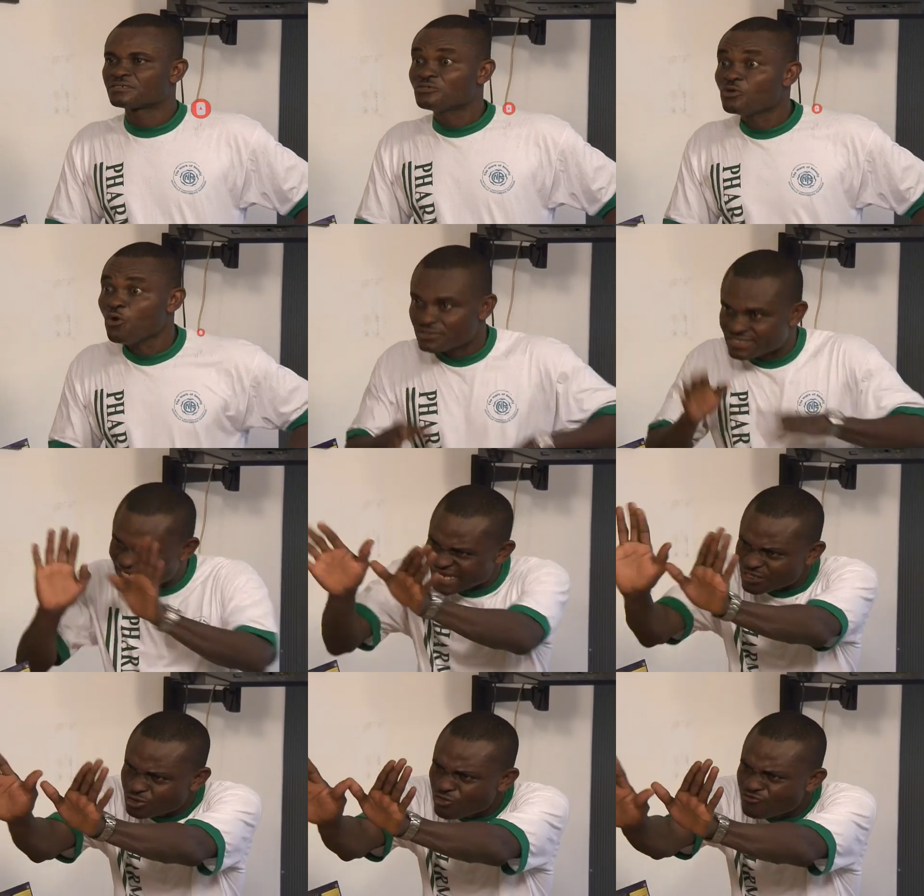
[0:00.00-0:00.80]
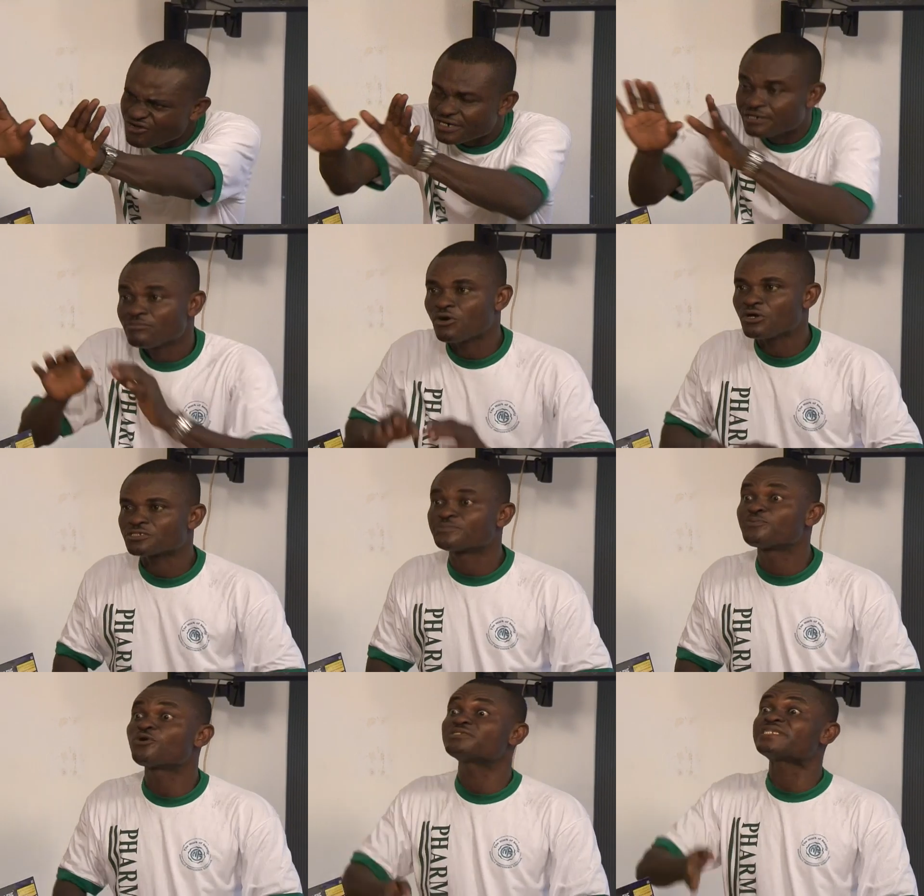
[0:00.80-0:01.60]
No, thank you very much.
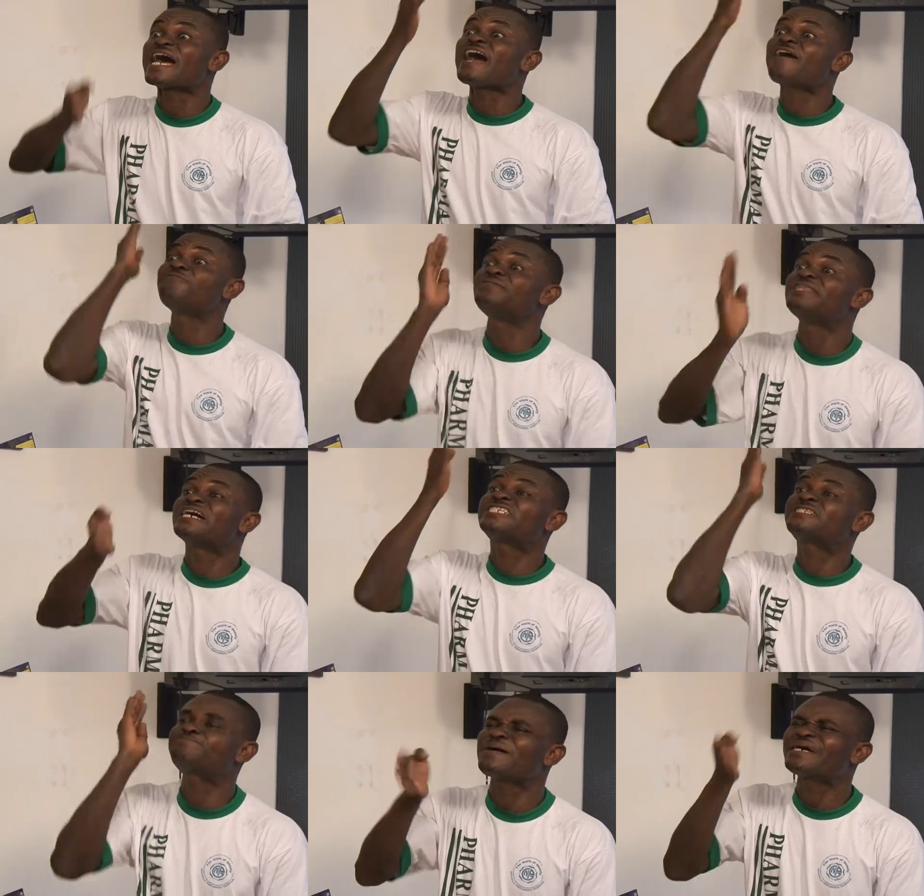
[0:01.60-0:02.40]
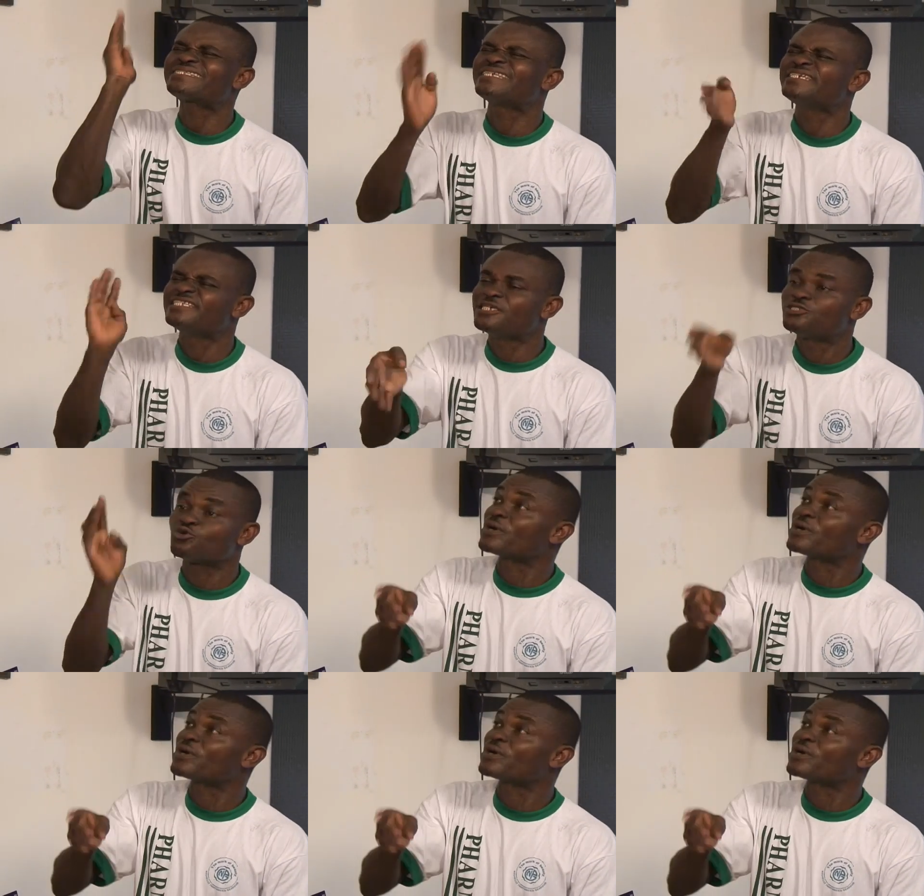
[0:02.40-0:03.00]
Because I've been expecting this